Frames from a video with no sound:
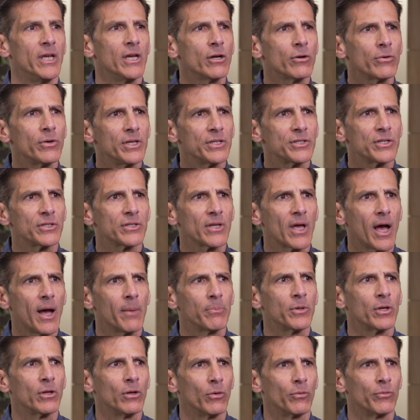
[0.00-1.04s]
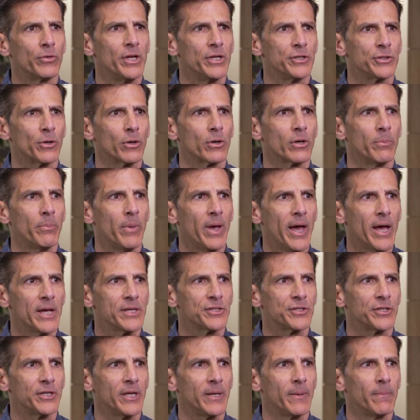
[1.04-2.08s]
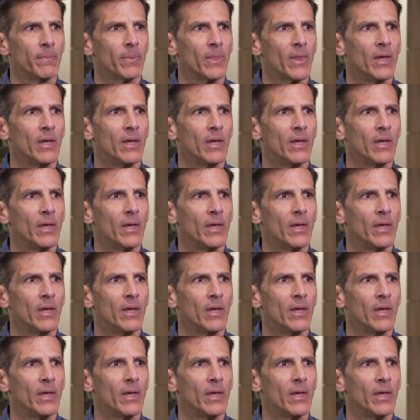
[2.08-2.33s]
increases optical reach or capacity.